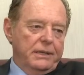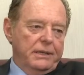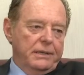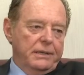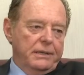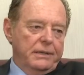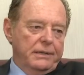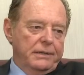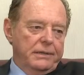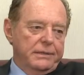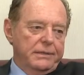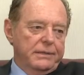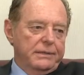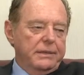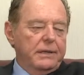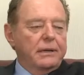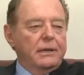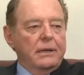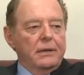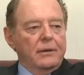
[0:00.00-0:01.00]
is
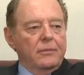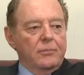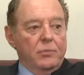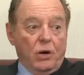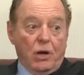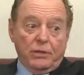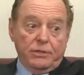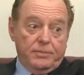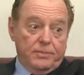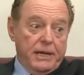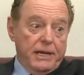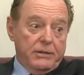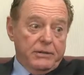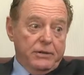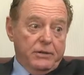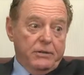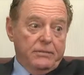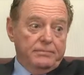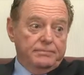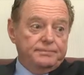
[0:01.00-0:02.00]
broad
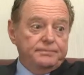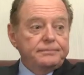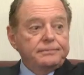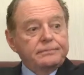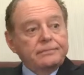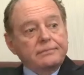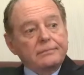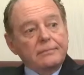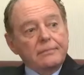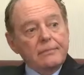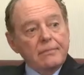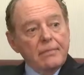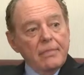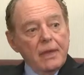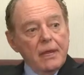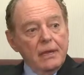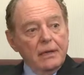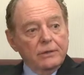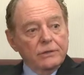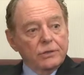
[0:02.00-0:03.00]
spectrum,
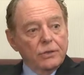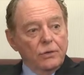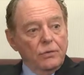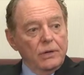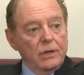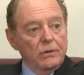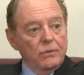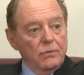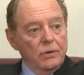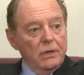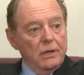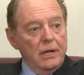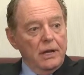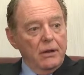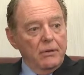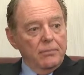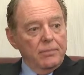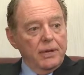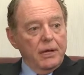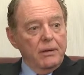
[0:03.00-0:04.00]
and so it will
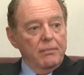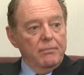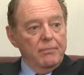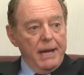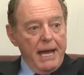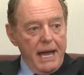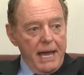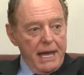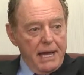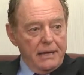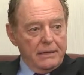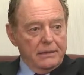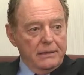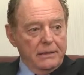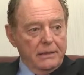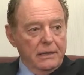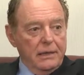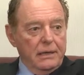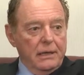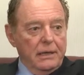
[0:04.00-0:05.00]
help combat
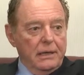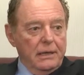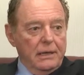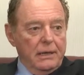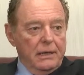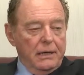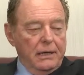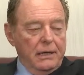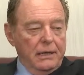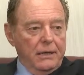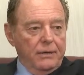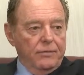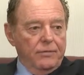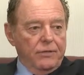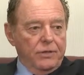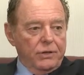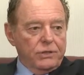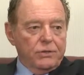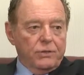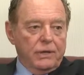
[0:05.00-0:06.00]

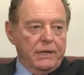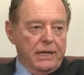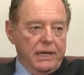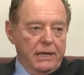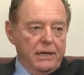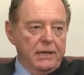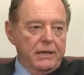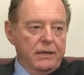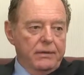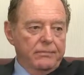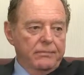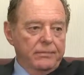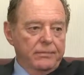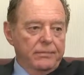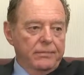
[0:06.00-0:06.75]
virtually any